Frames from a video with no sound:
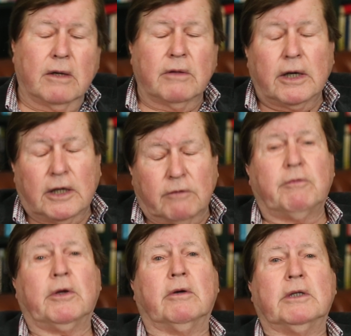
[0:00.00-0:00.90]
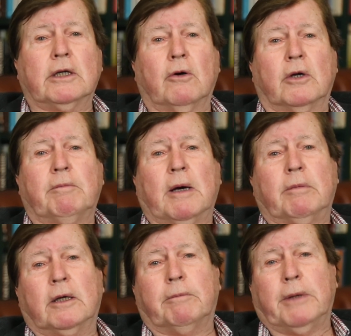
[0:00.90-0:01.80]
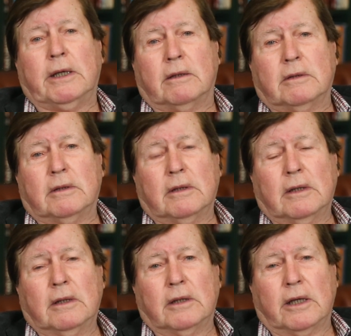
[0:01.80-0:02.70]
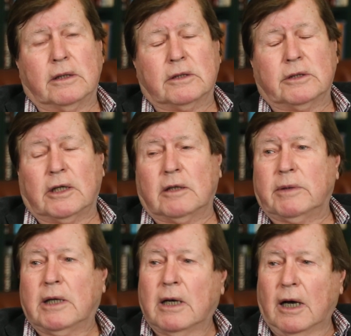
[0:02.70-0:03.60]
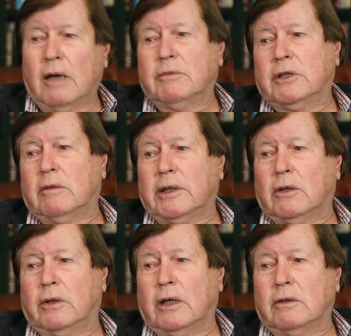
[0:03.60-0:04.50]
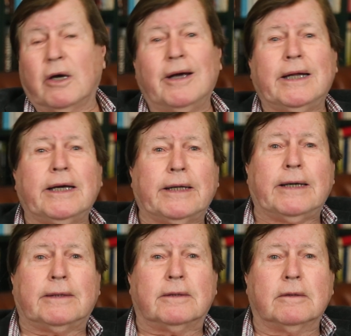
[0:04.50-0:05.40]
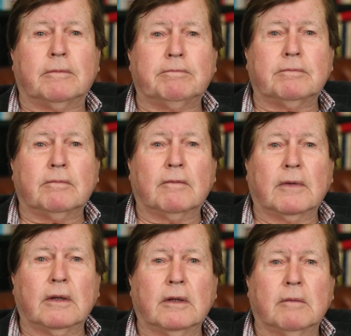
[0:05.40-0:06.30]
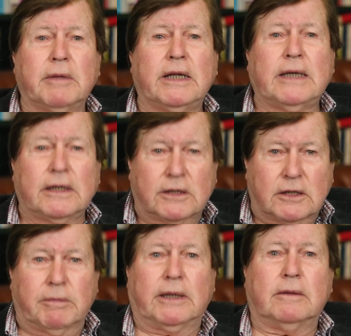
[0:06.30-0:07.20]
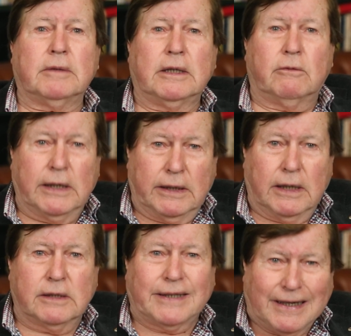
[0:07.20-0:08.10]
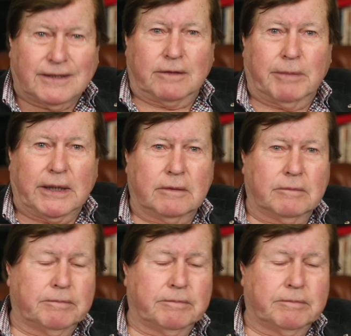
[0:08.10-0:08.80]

Thank you for viewing the Court of Public Opinion. Ladies and gentlemen, I'm Jeremy Cordo. Sorry to get heated, but it gets to me. It really does get to me.